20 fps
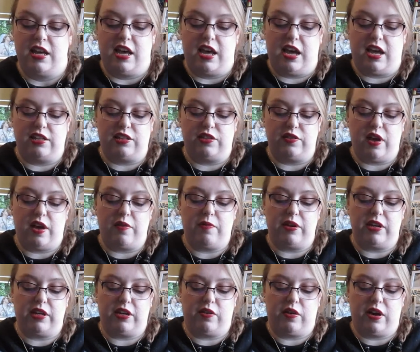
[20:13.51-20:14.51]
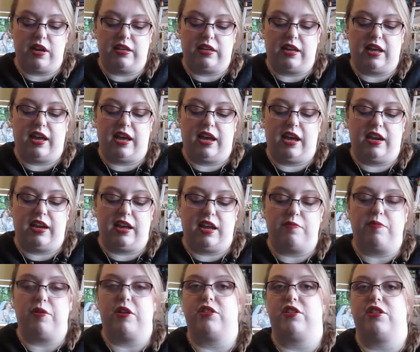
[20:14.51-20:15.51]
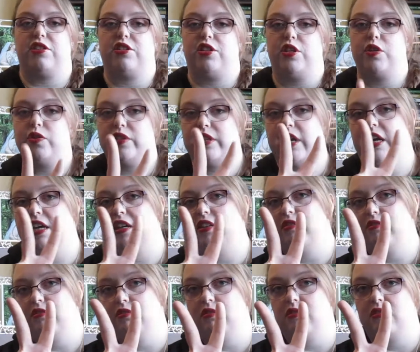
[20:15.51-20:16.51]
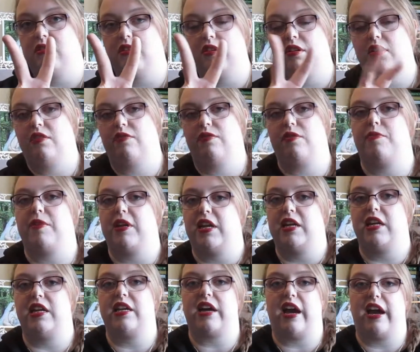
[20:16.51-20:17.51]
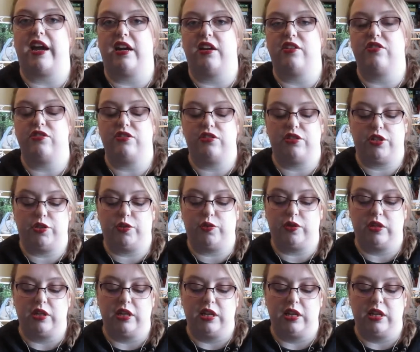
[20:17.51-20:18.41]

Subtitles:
And so I want to go online and purchase 2 skeins from an indie dyer, just 2,